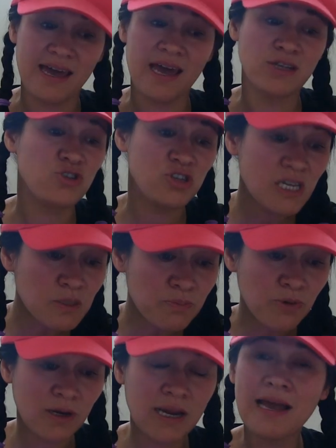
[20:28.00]
and she's
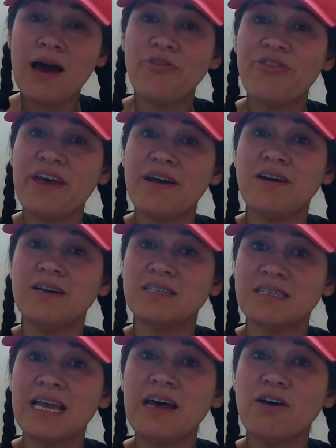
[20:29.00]
putting out there
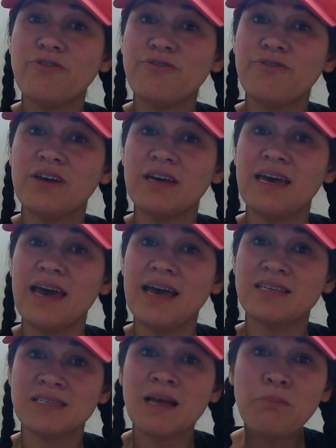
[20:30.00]
herself
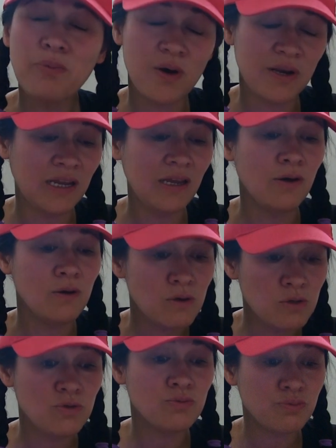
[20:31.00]
as somebody
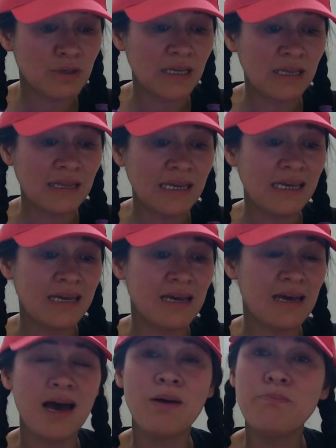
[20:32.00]
who's really
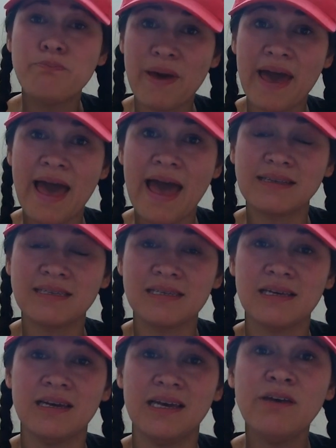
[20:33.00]
a bad
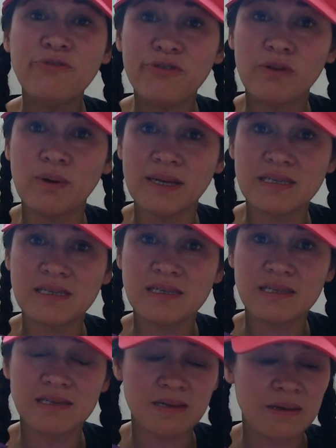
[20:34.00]

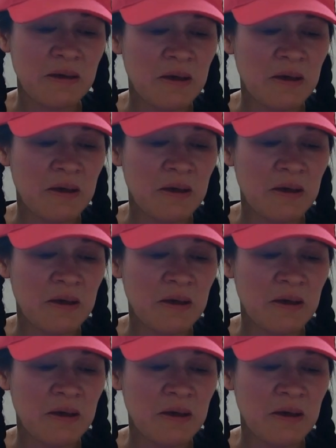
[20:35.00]
influence.